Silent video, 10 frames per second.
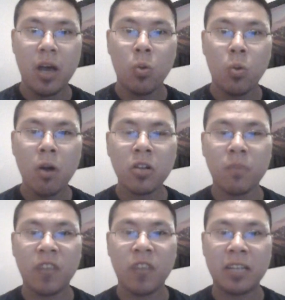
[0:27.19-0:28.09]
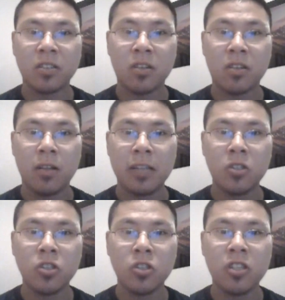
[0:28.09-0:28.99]
Welcome fans and
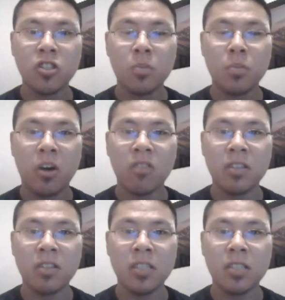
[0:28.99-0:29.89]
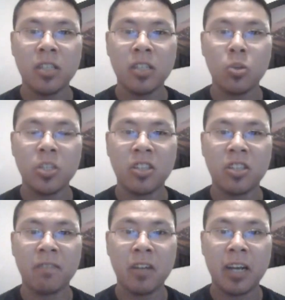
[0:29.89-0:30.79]
collectors, this is Marvel and DC
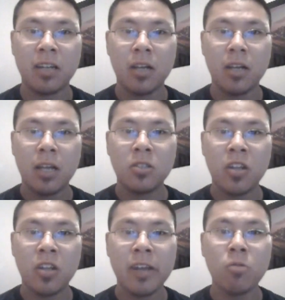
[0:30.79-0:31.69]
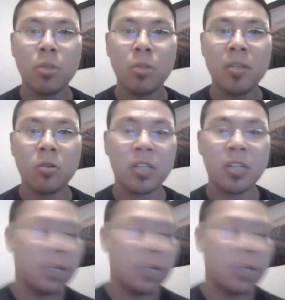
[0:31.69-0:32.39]
379. Today we'll be looking